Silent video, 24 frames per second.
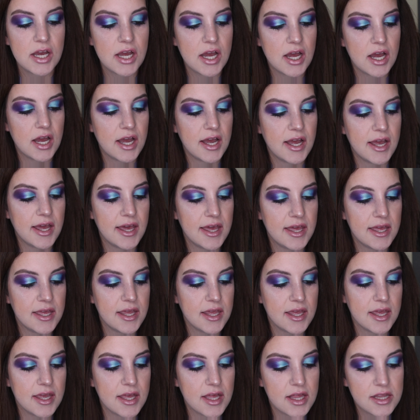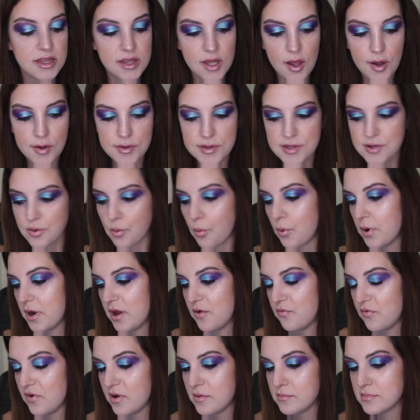I lost one
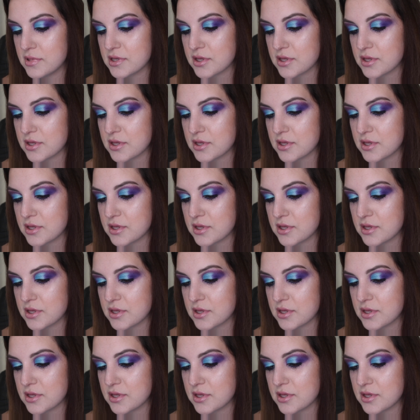of them,